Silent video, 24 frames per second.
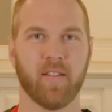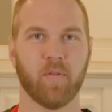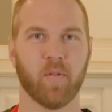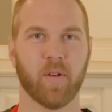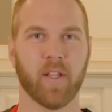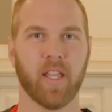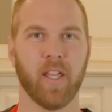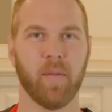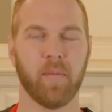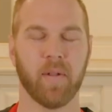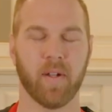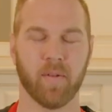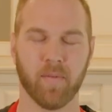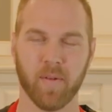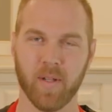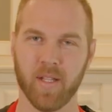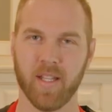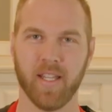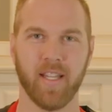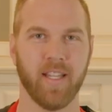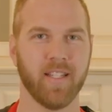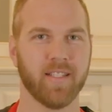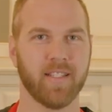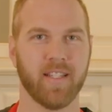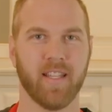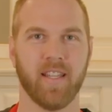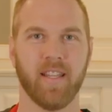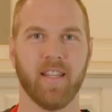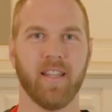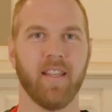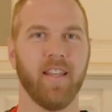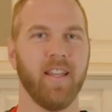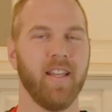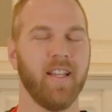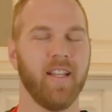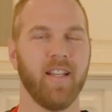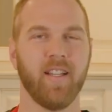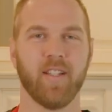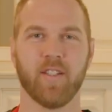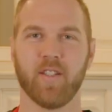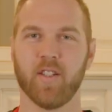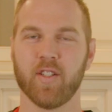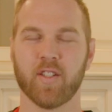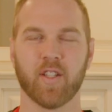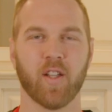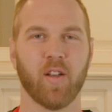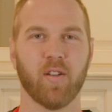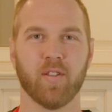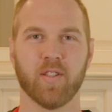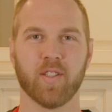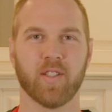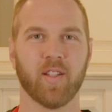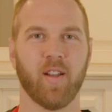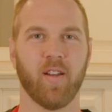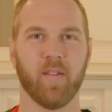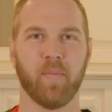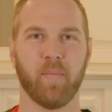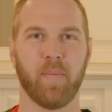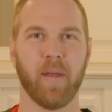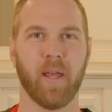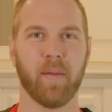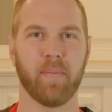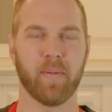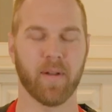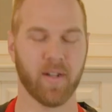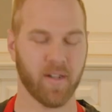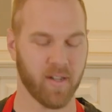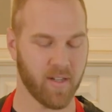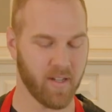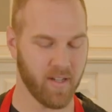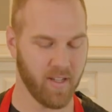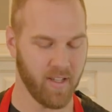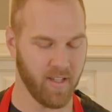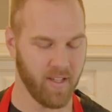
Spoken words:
we're keeping it really easy. Just go and salt and pepper.